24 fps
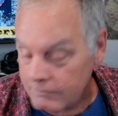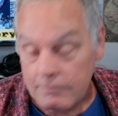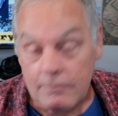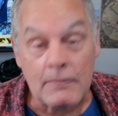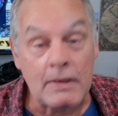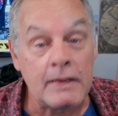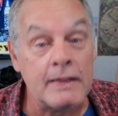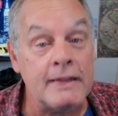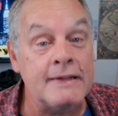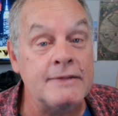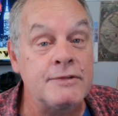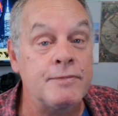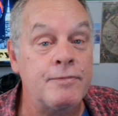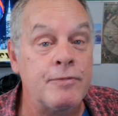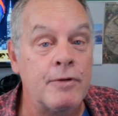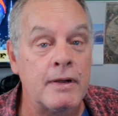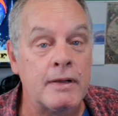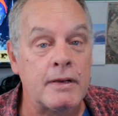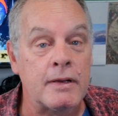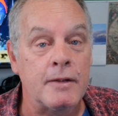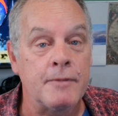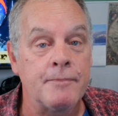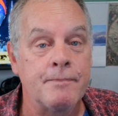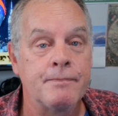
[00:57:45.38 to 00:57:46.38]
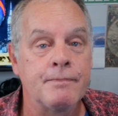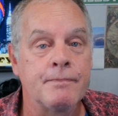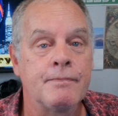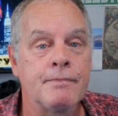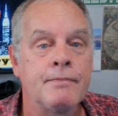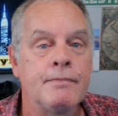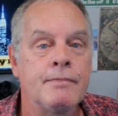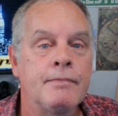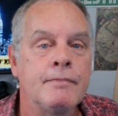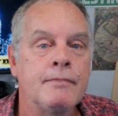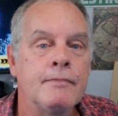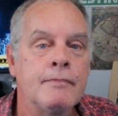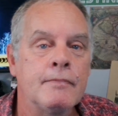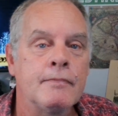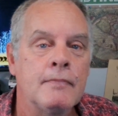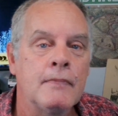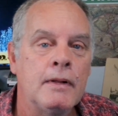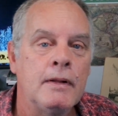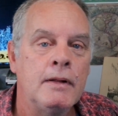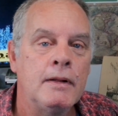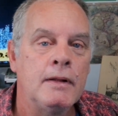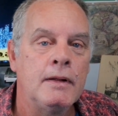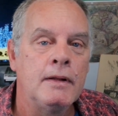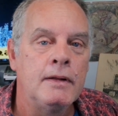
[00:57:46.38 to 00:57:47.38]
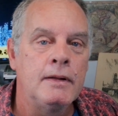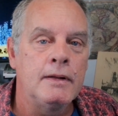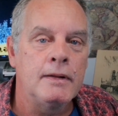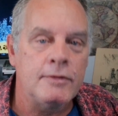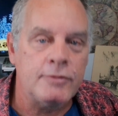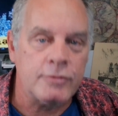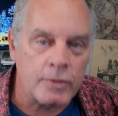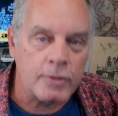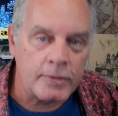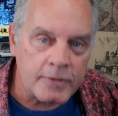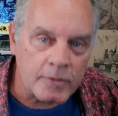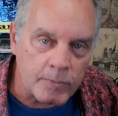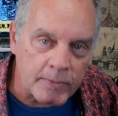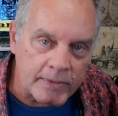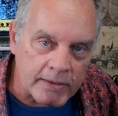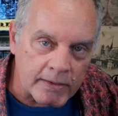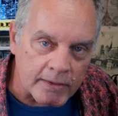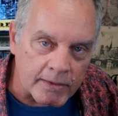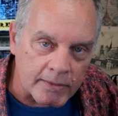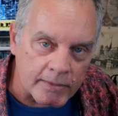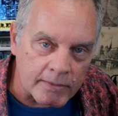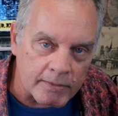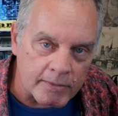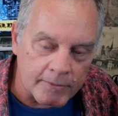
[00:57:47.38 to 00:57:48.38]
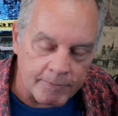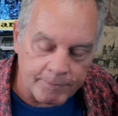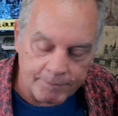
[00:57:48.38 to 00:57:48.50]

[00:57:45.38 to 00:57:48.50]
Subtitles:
It's Friday. Enjoy your weekend.